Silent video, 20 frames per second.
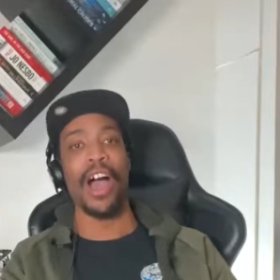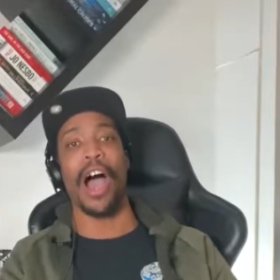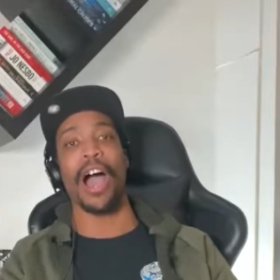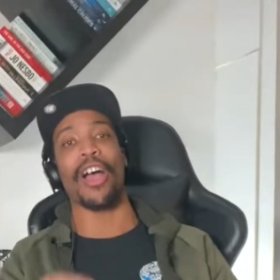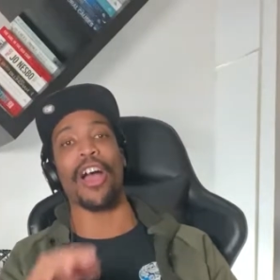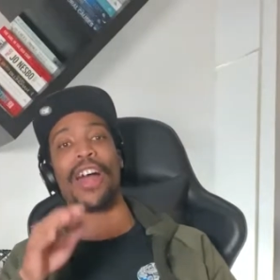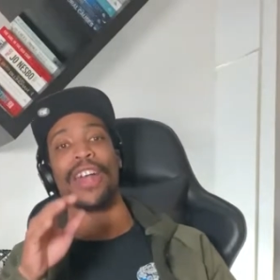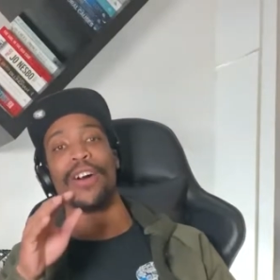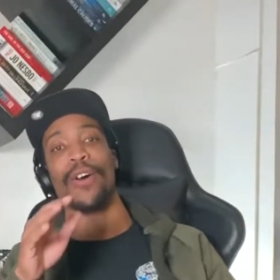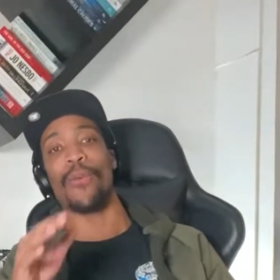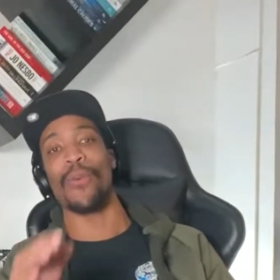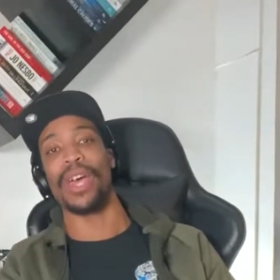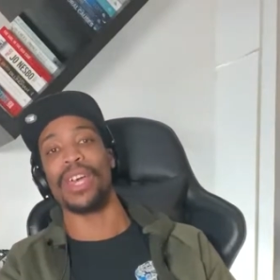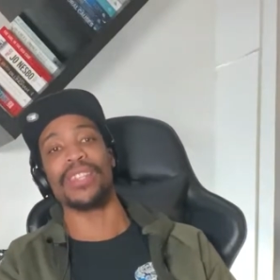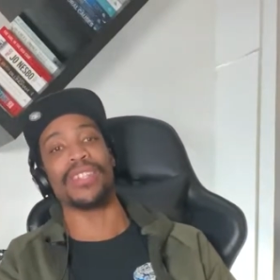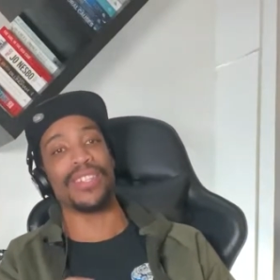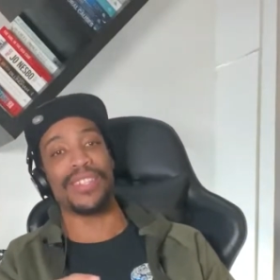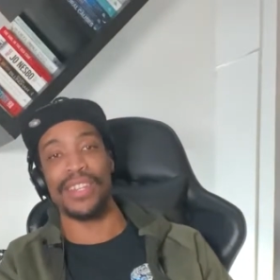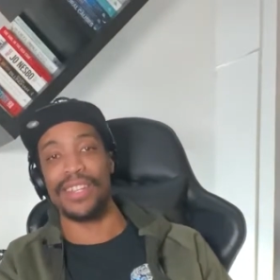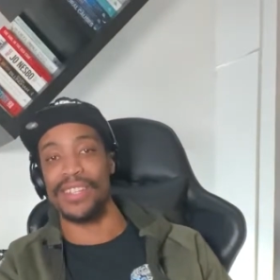I cannot wait
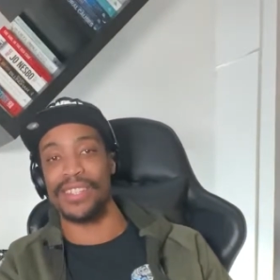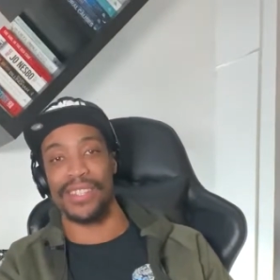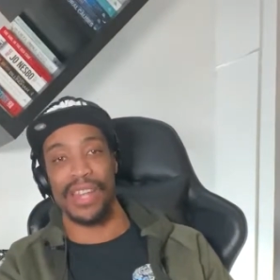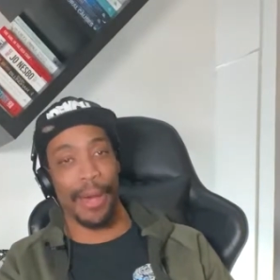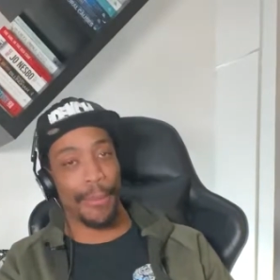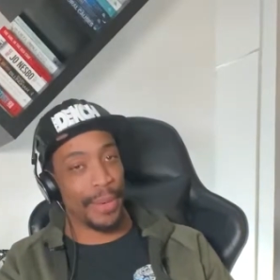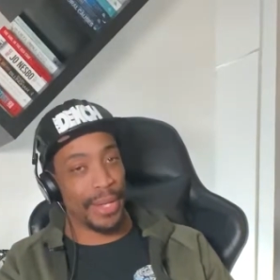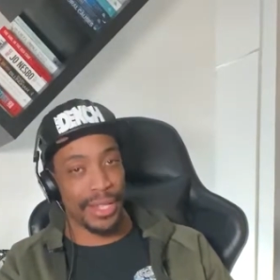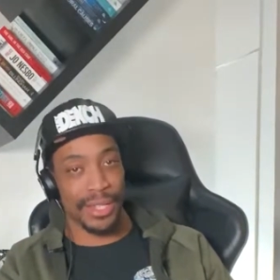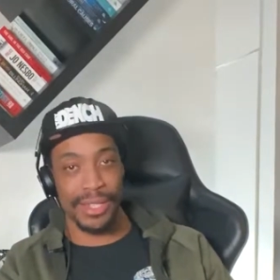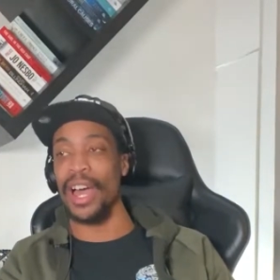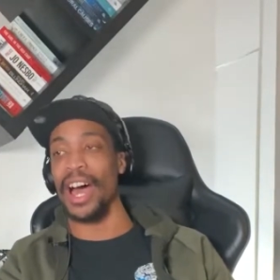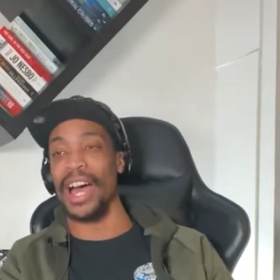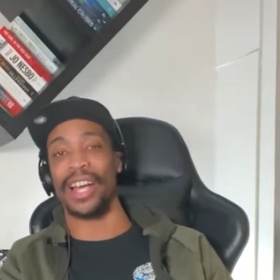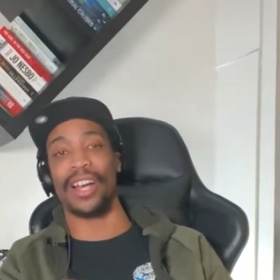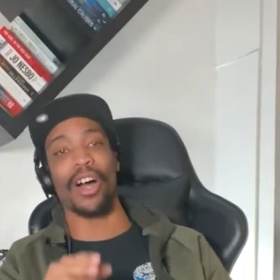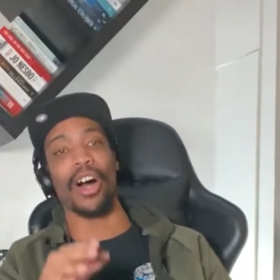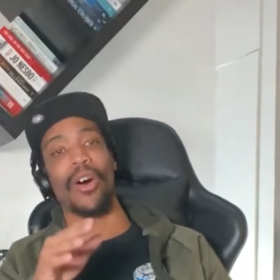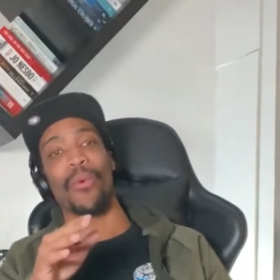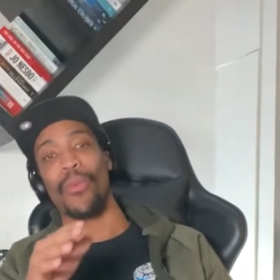to see the summons.
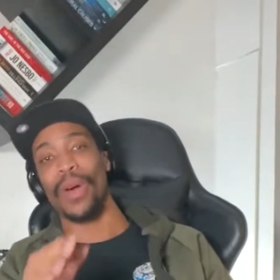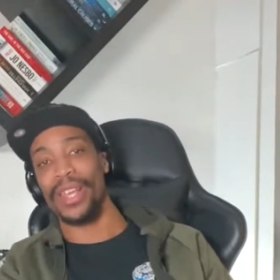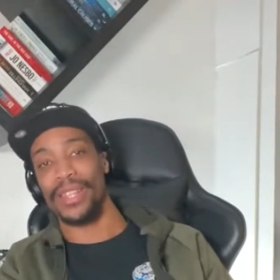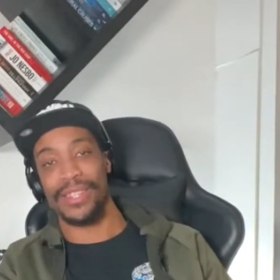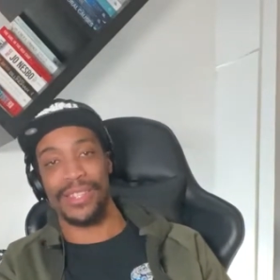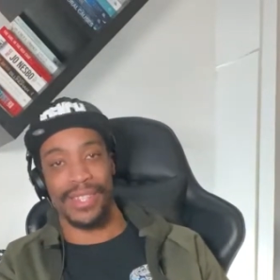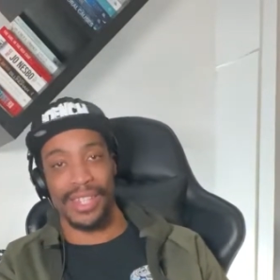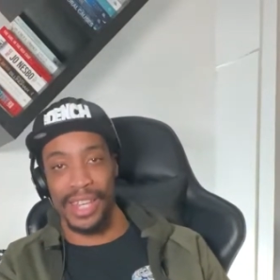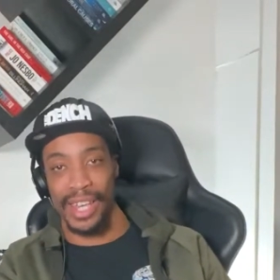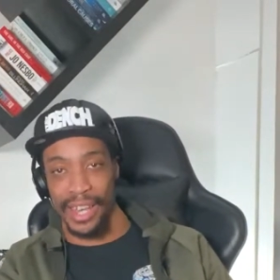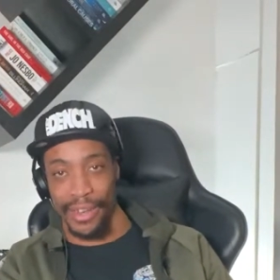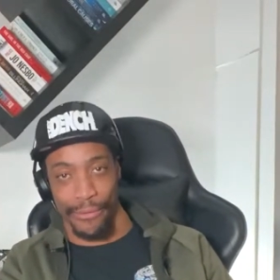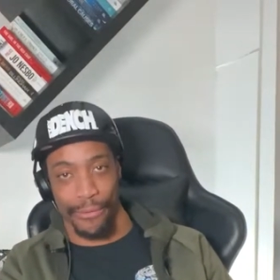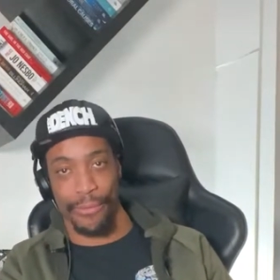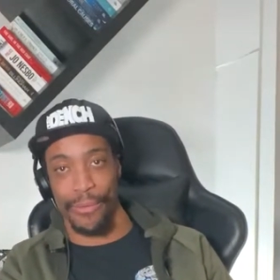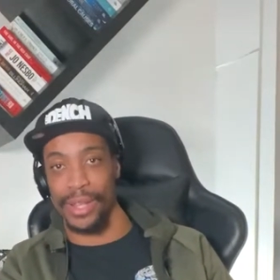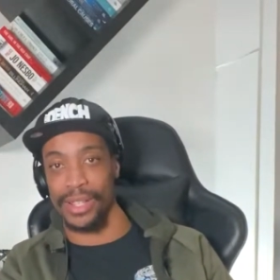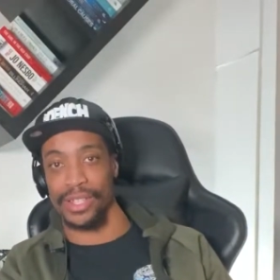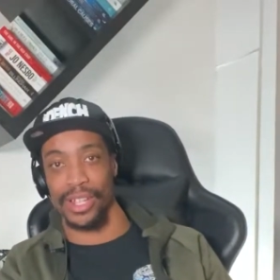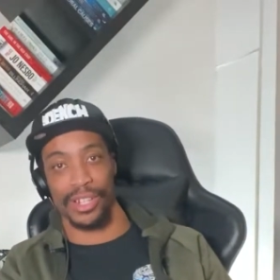I can't wait to see
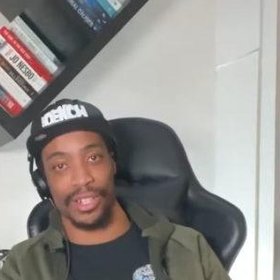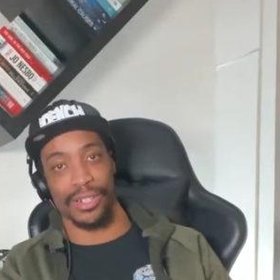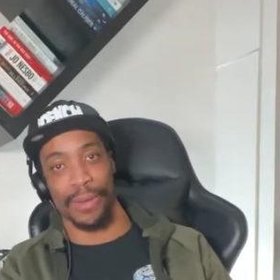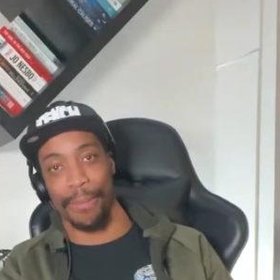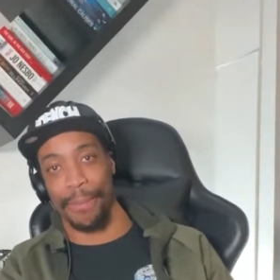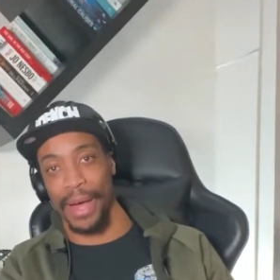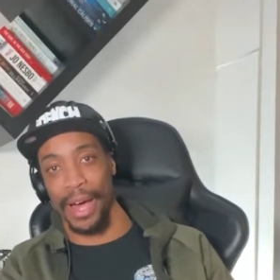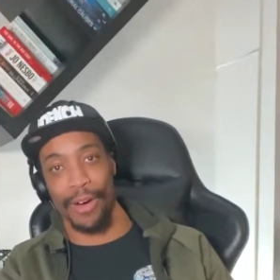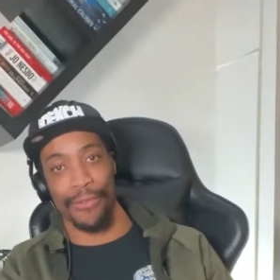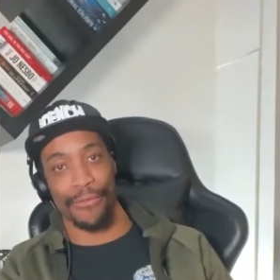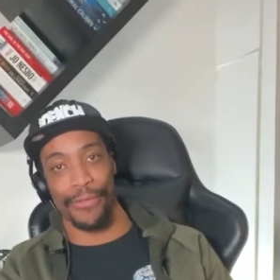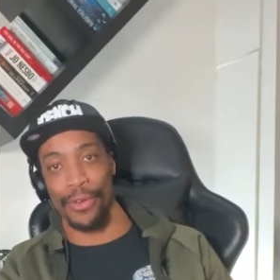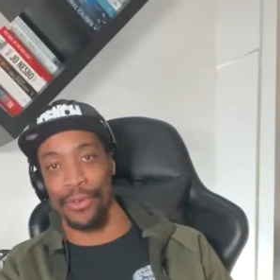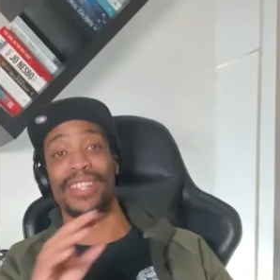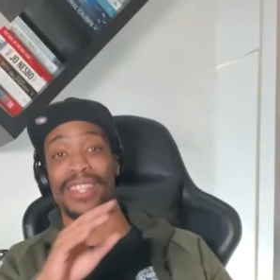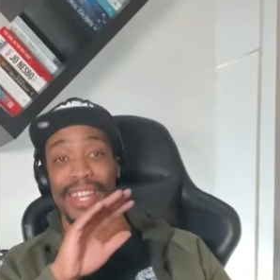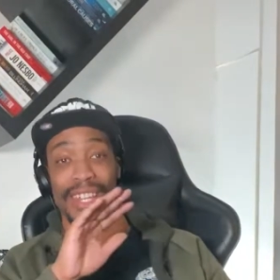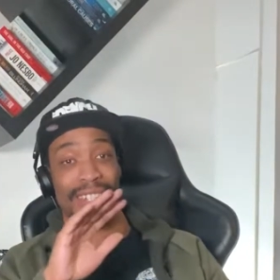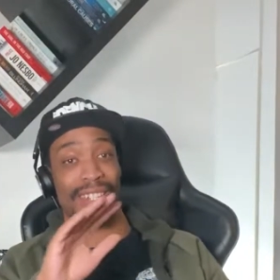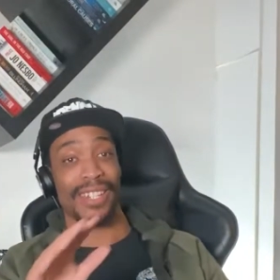Ifrit touch the
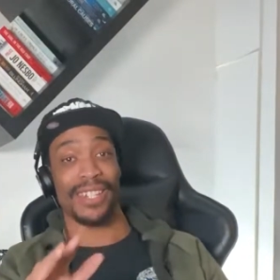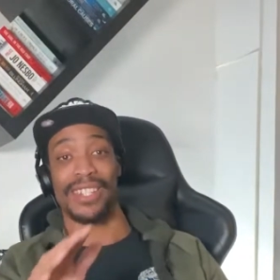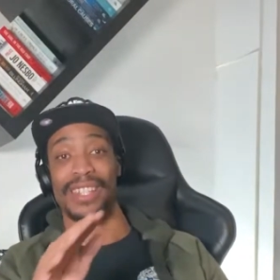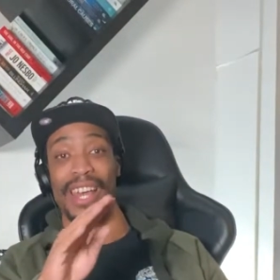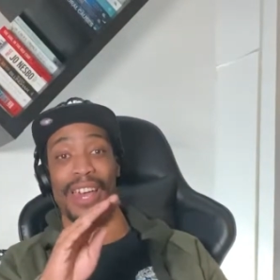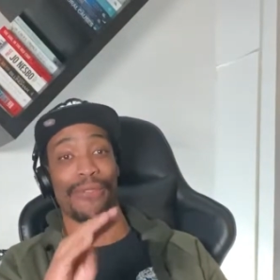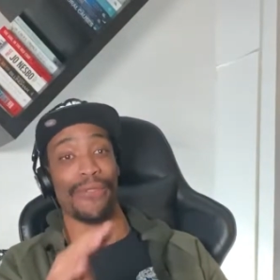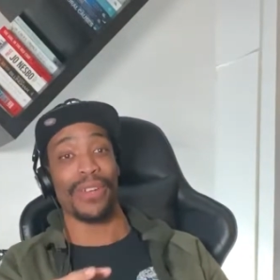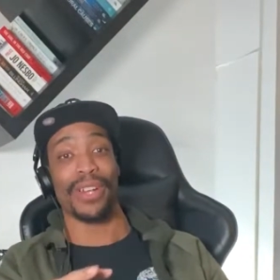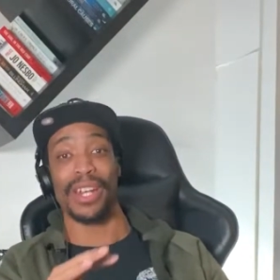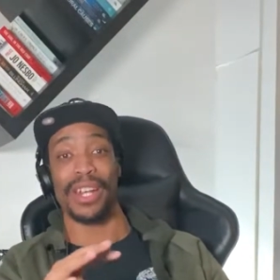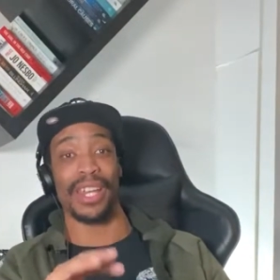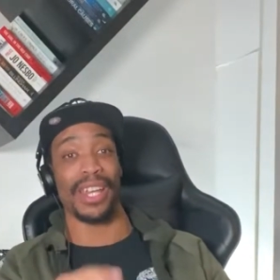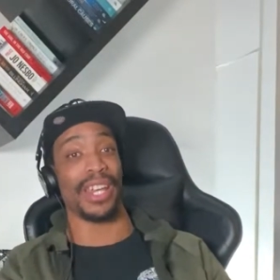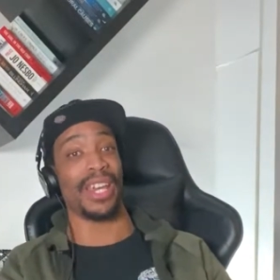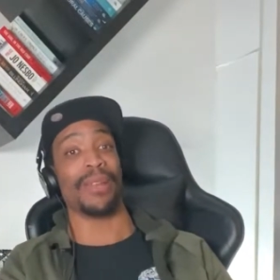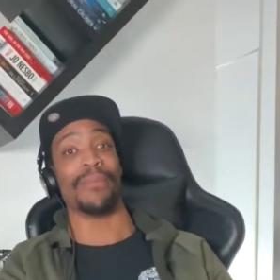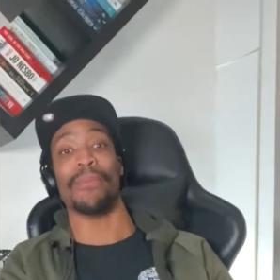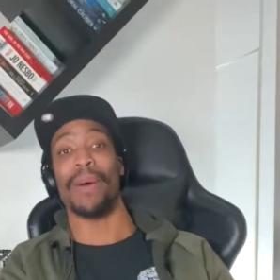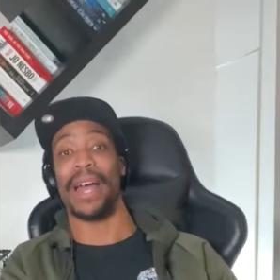battlefield. This is
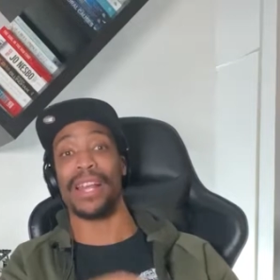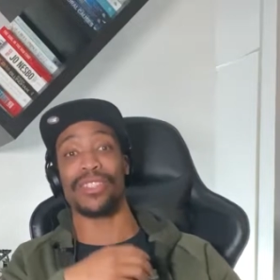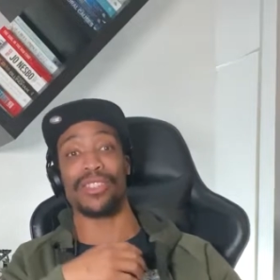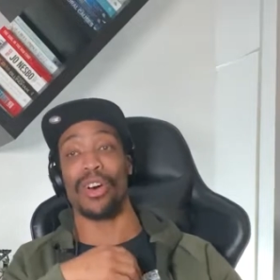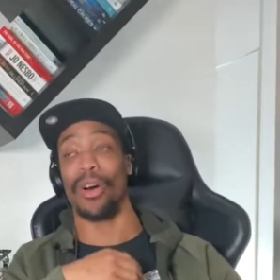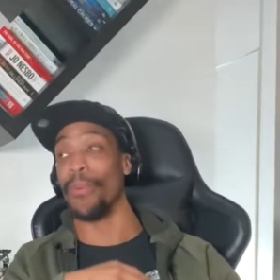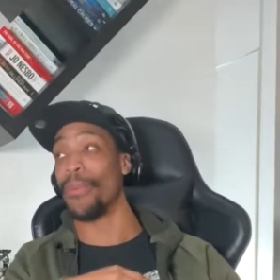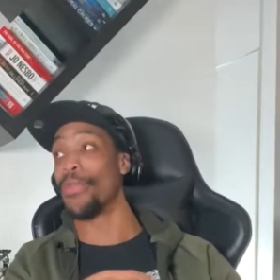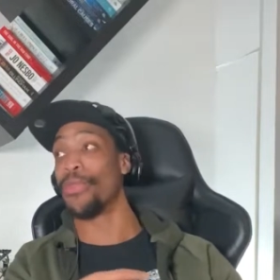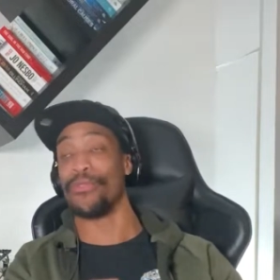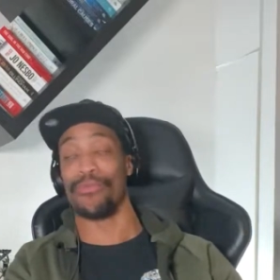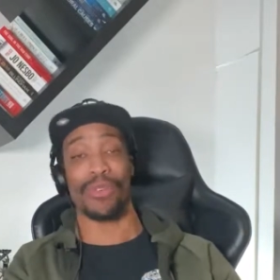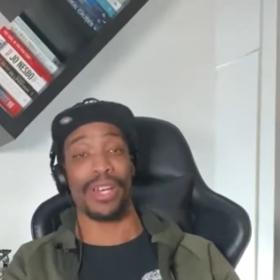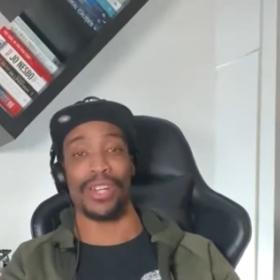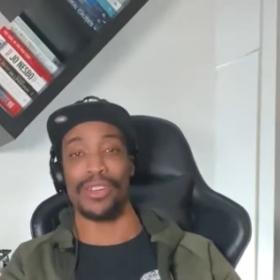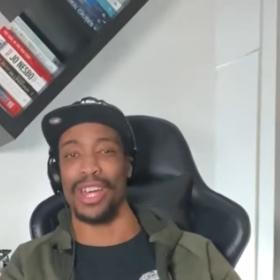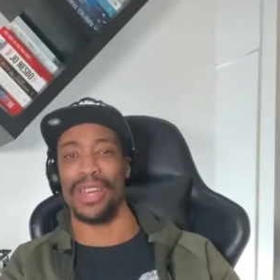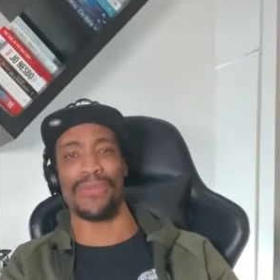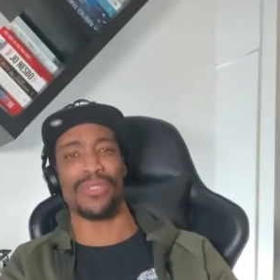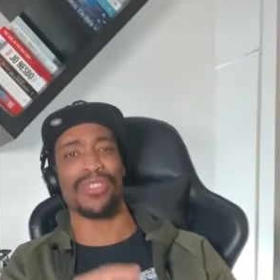definitely in my top three,
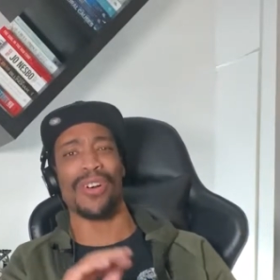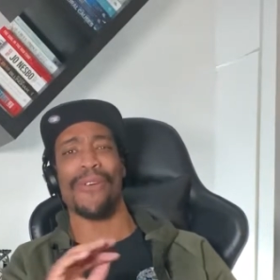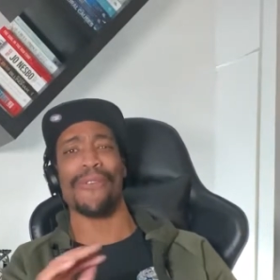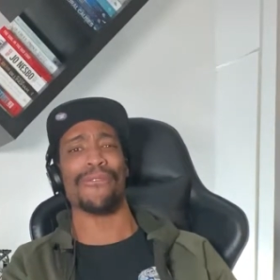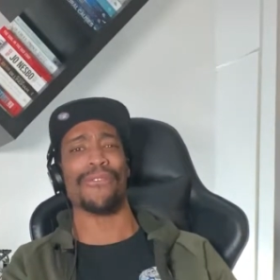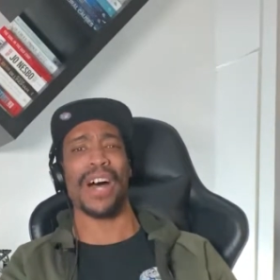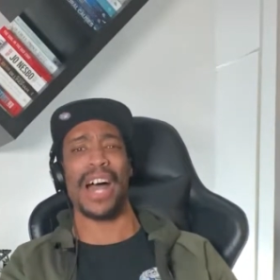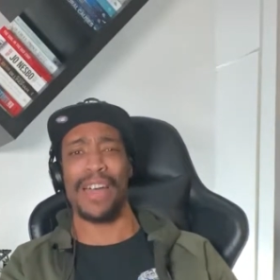not even top five